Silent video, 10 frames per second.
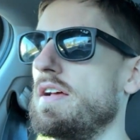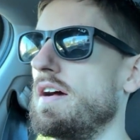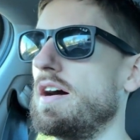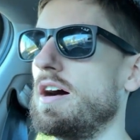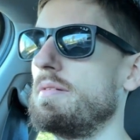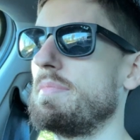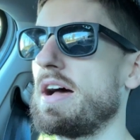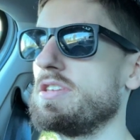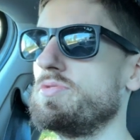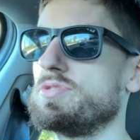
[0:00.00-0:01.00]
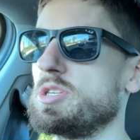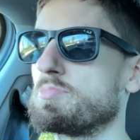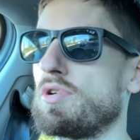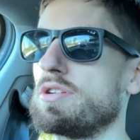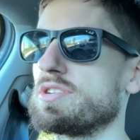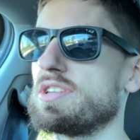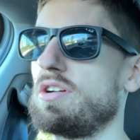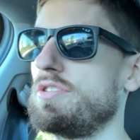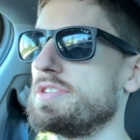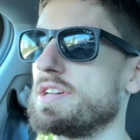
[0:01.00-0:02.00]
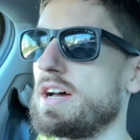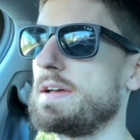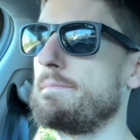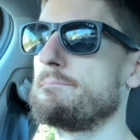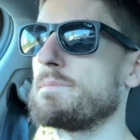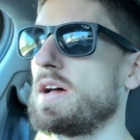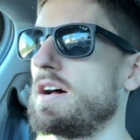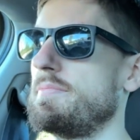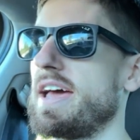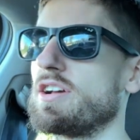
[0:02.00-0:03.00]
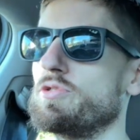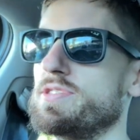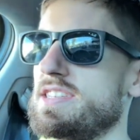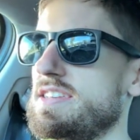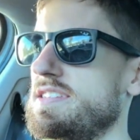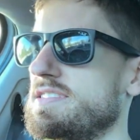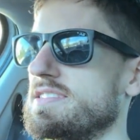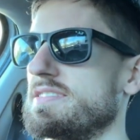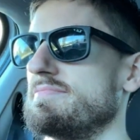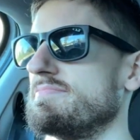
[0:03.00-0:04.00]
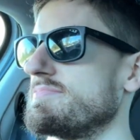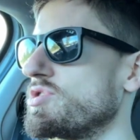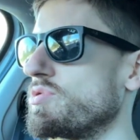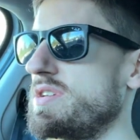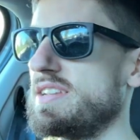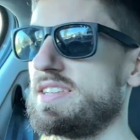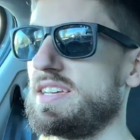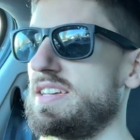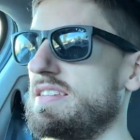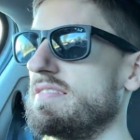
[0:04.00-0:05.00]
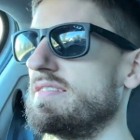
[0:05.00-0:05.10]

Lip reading: I use these products all the time. Ekko Z's, creatine,